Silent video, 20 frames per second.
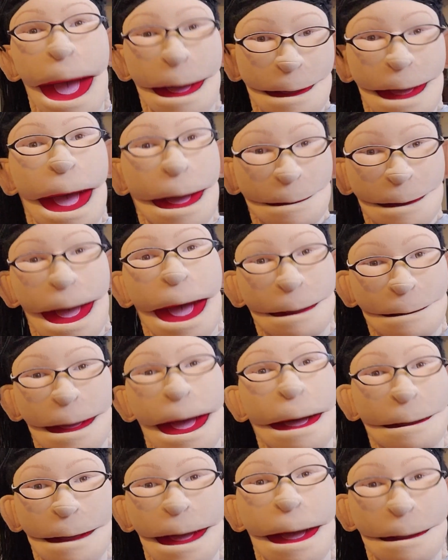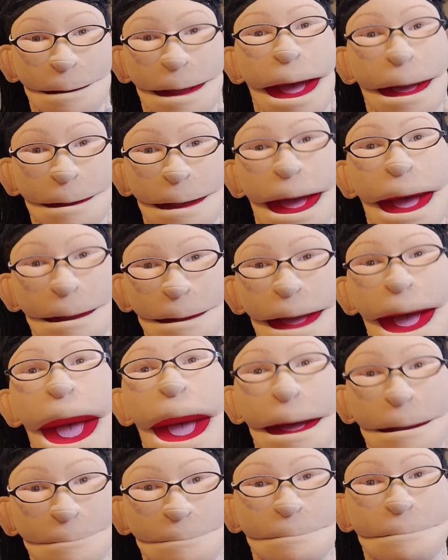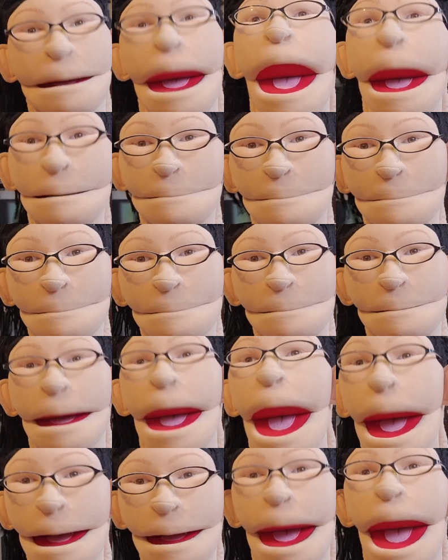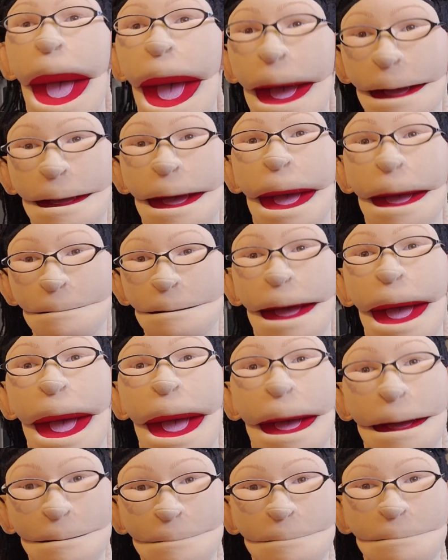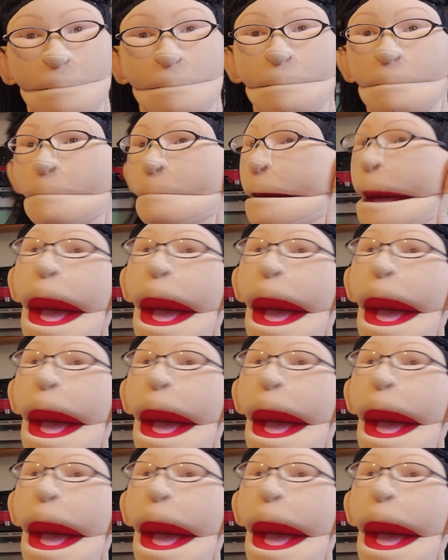and I couldn't find the elevators, like a lot of times.